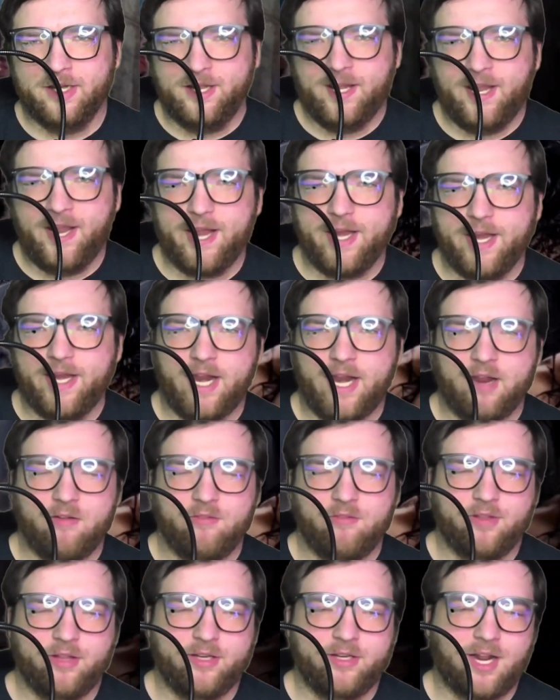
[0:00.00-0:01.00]
and kind of
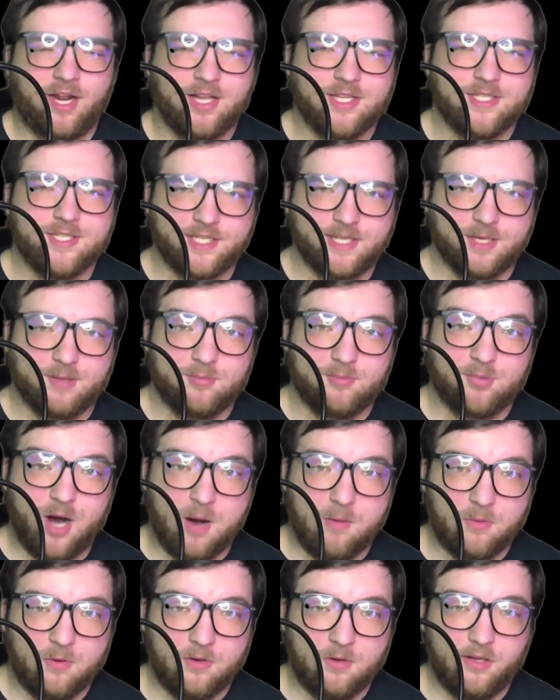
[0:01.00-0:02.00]
like dissect it
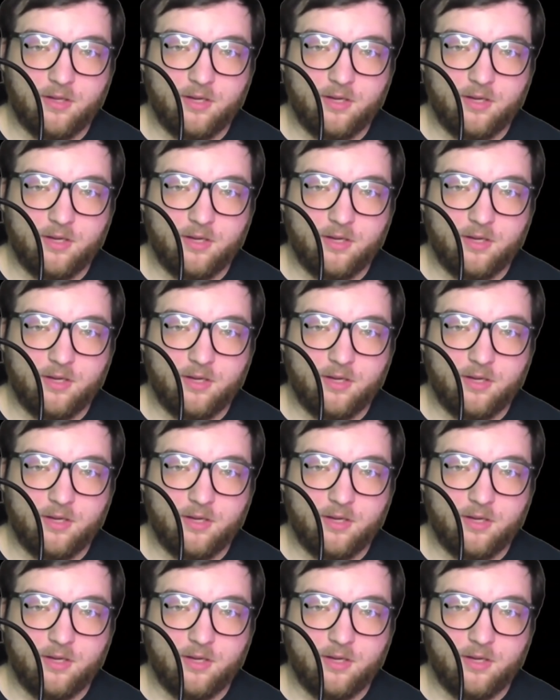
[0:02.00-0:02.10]
properly